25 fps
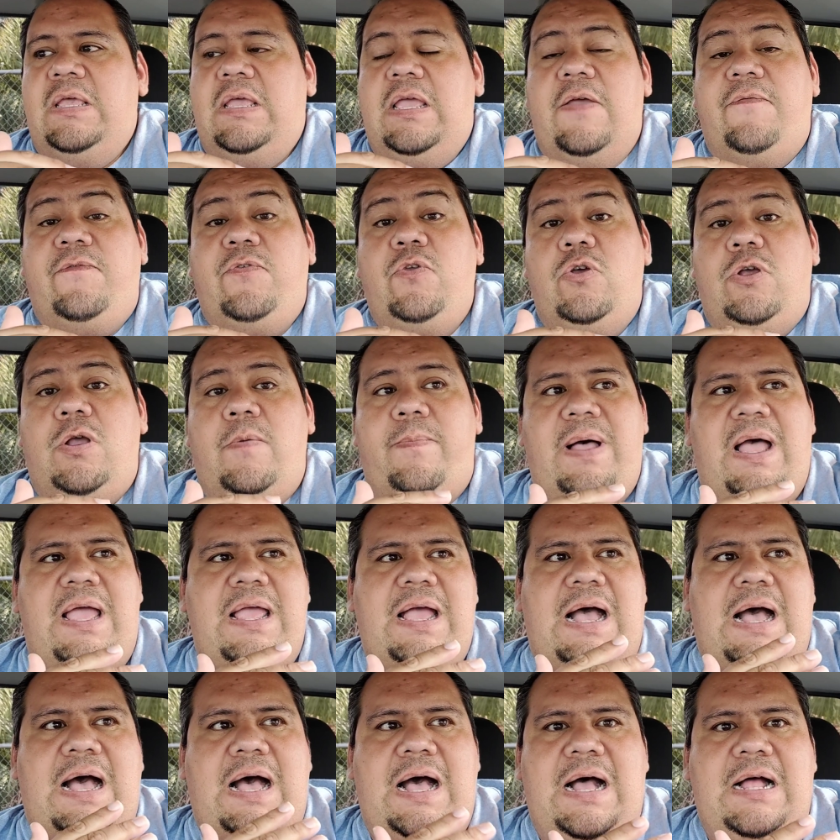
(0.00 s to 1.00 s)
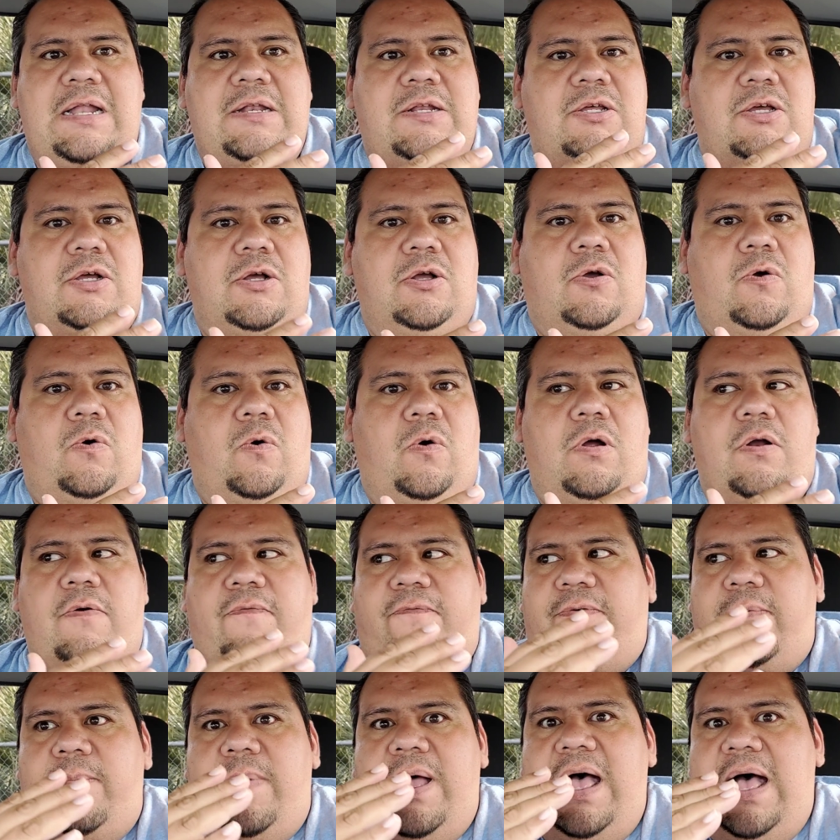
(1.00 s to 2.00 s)
If you could buy a Honda
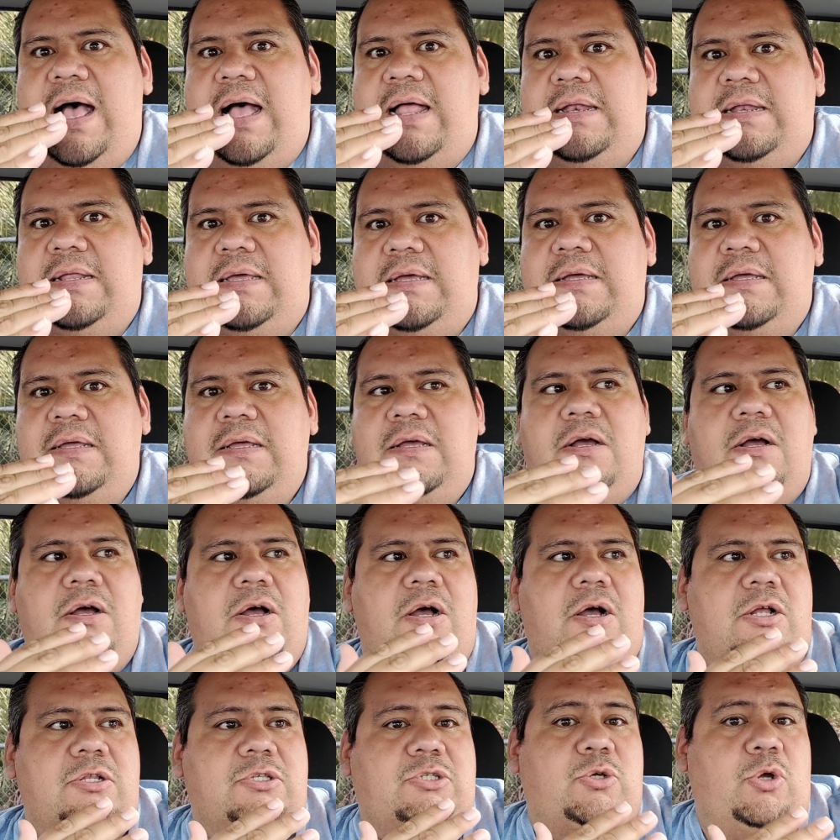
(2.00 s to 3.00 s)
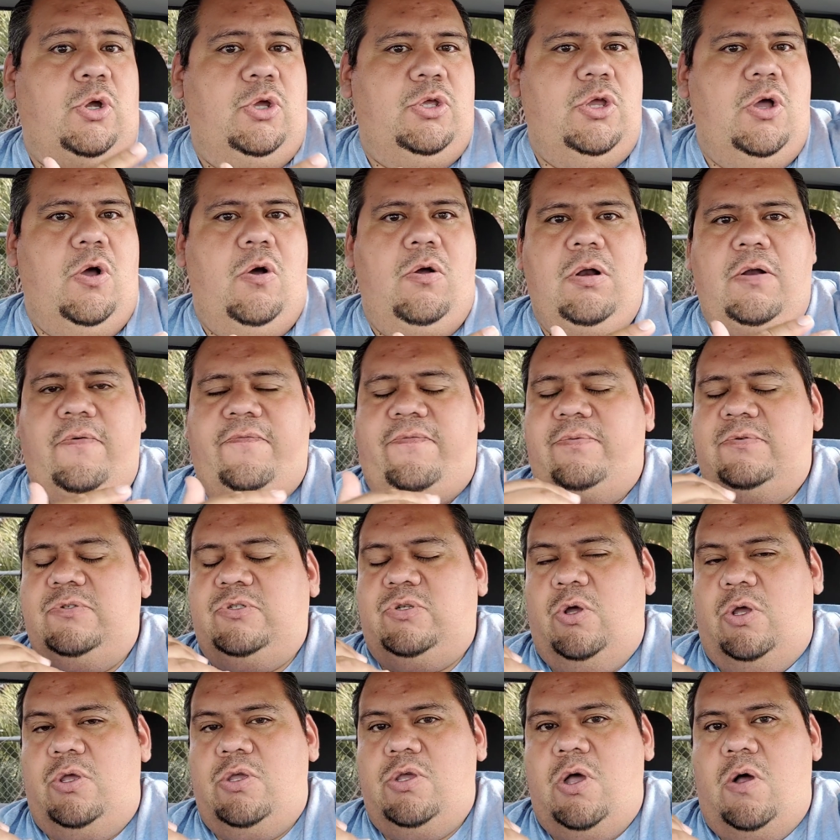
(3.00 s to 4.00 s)
Accord from Honda, a Toyota from
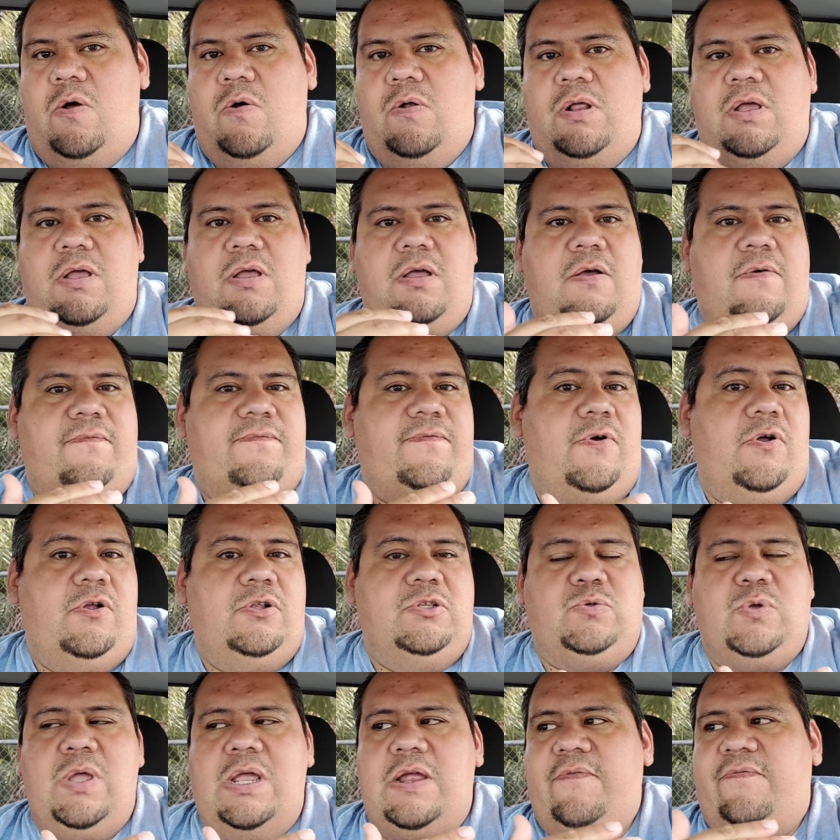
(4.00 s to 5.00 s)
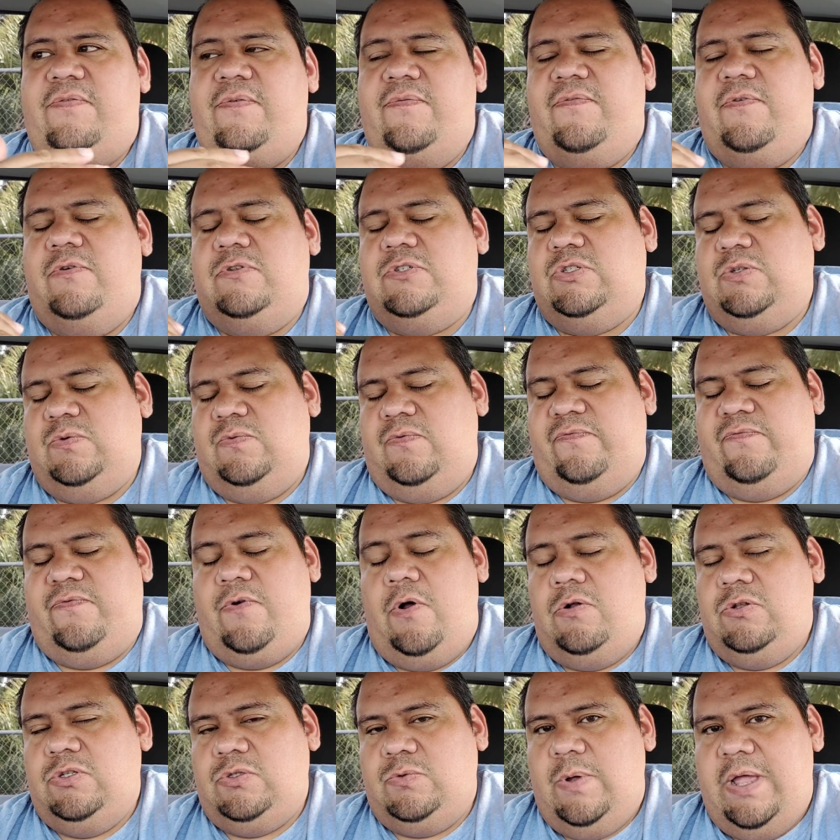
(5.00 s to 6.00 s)
Toyota, a Volkswagen from
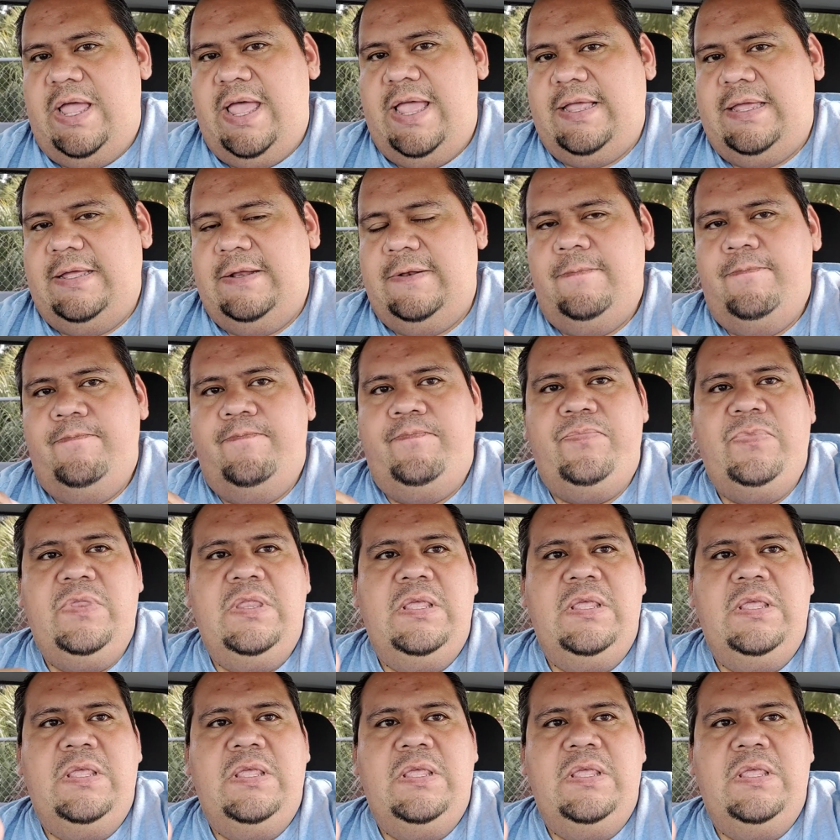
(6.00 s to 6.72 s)
Volkswagen,